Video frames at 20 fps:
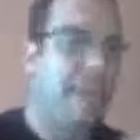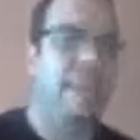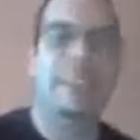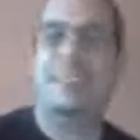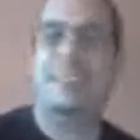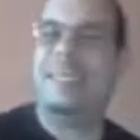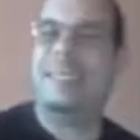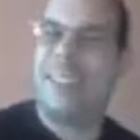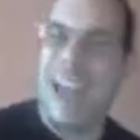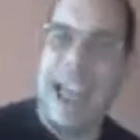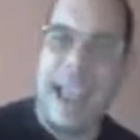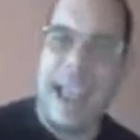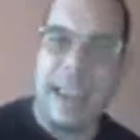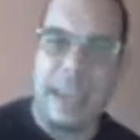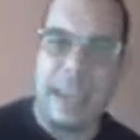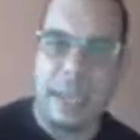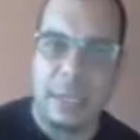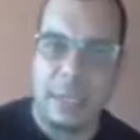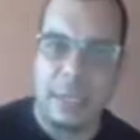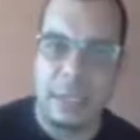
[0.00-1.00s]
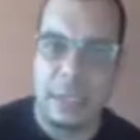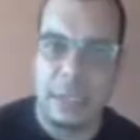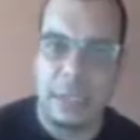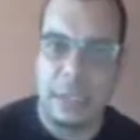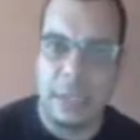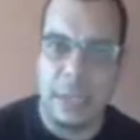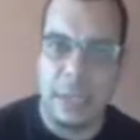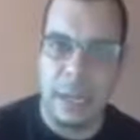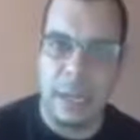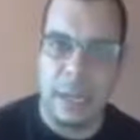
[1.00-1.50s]
great
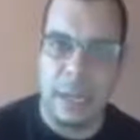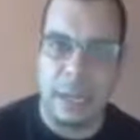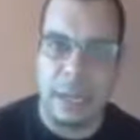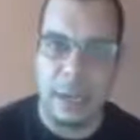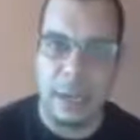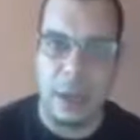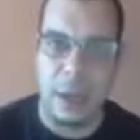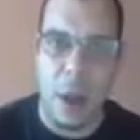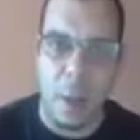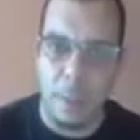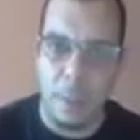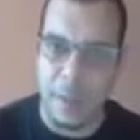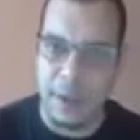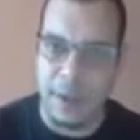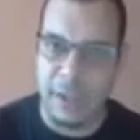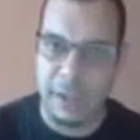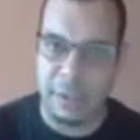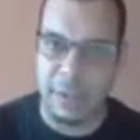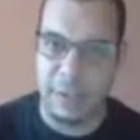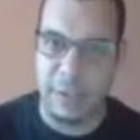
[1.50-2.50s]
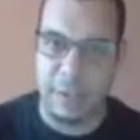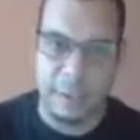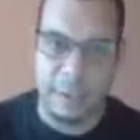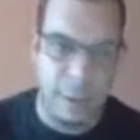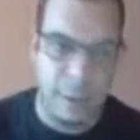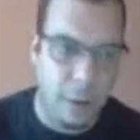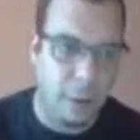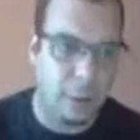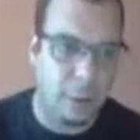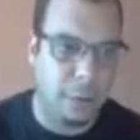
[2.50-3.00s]
design a
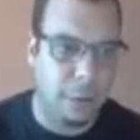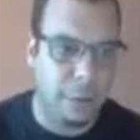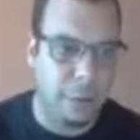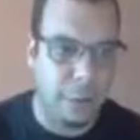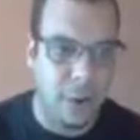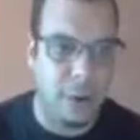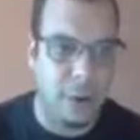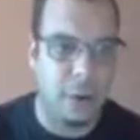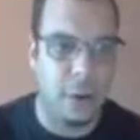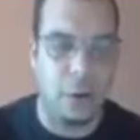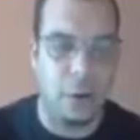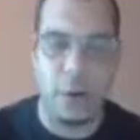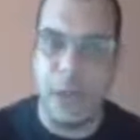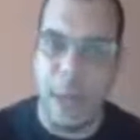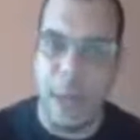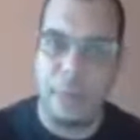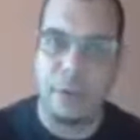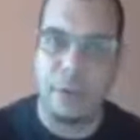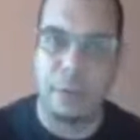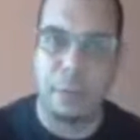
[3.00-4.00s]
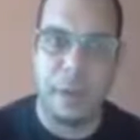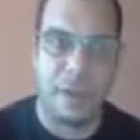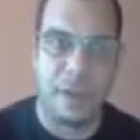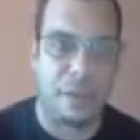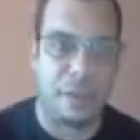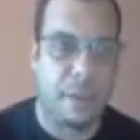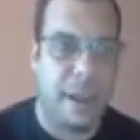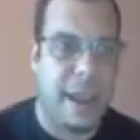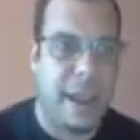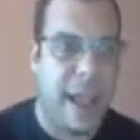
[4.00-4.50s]
company's default funnel or
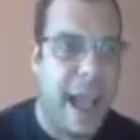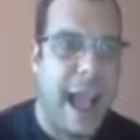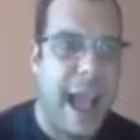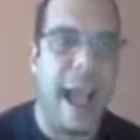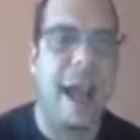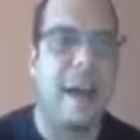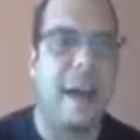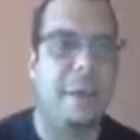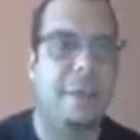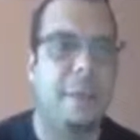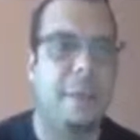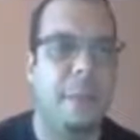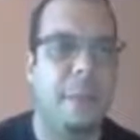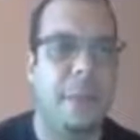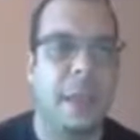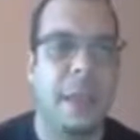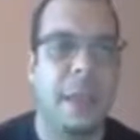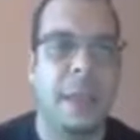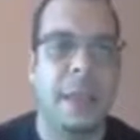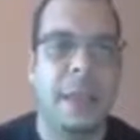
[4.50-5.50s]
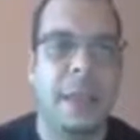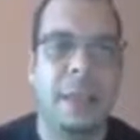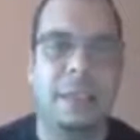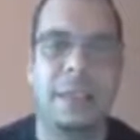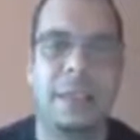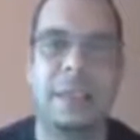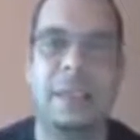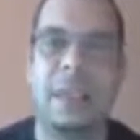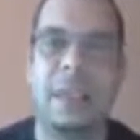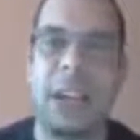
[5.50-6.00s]
capture page may have,
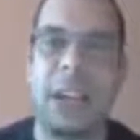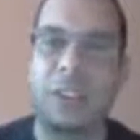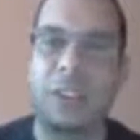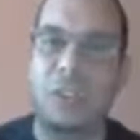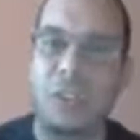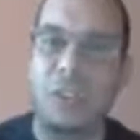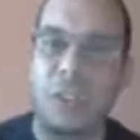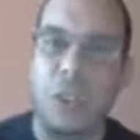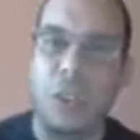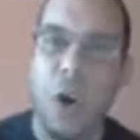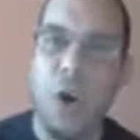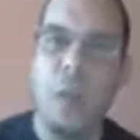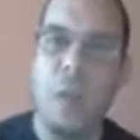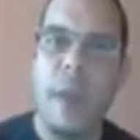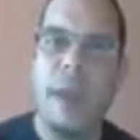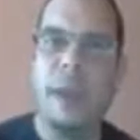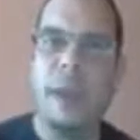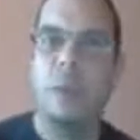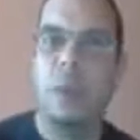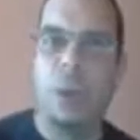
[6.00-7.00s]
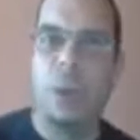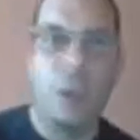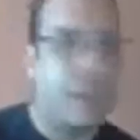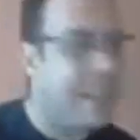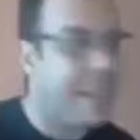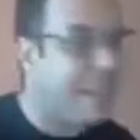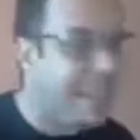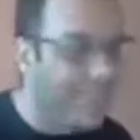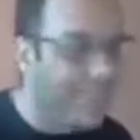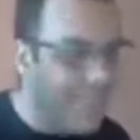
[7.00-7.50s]
since there's so
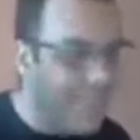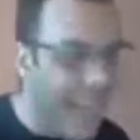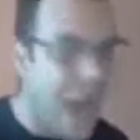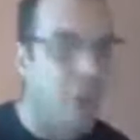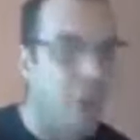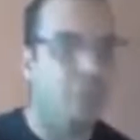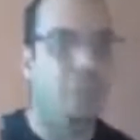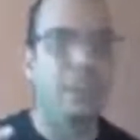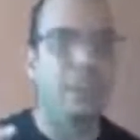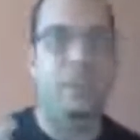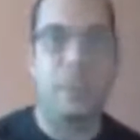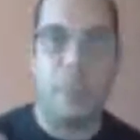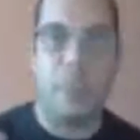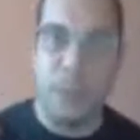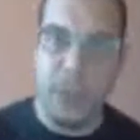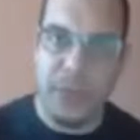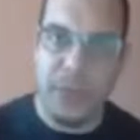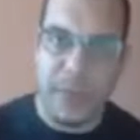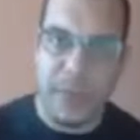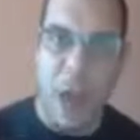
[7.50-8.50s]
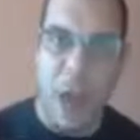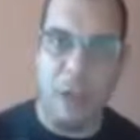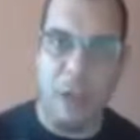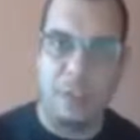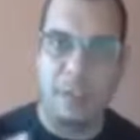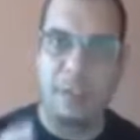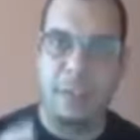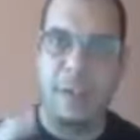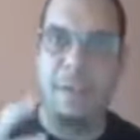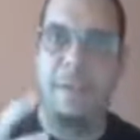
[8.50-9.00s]
many, we're talking thousands upon
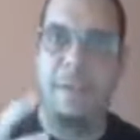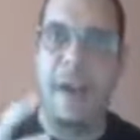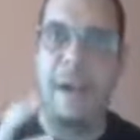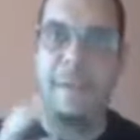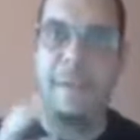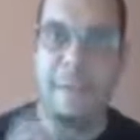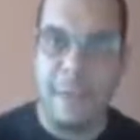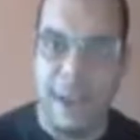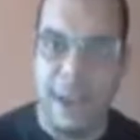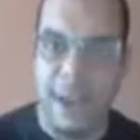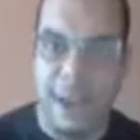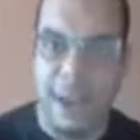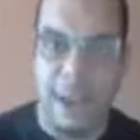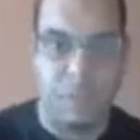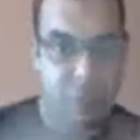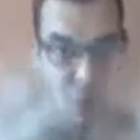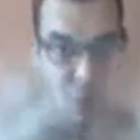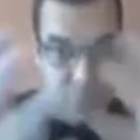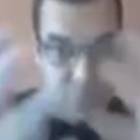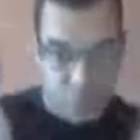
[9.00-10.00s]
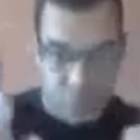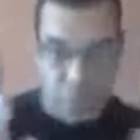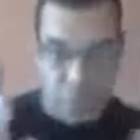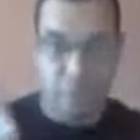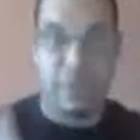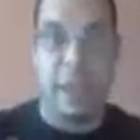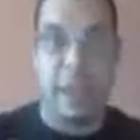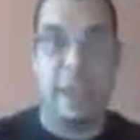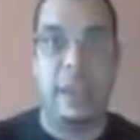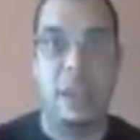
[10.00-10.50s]
thousands of affiliates
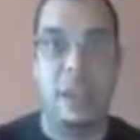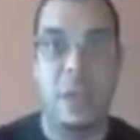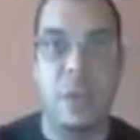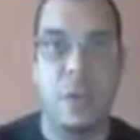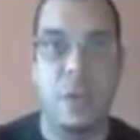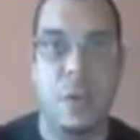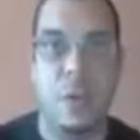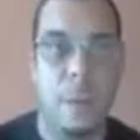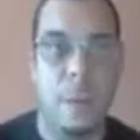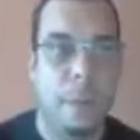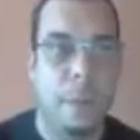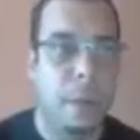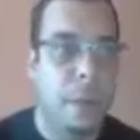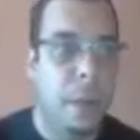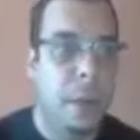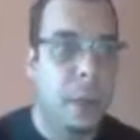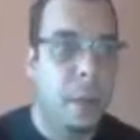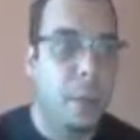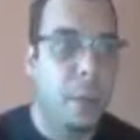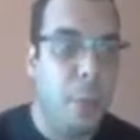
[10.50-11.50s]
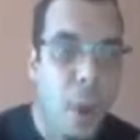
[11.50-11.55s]
just like you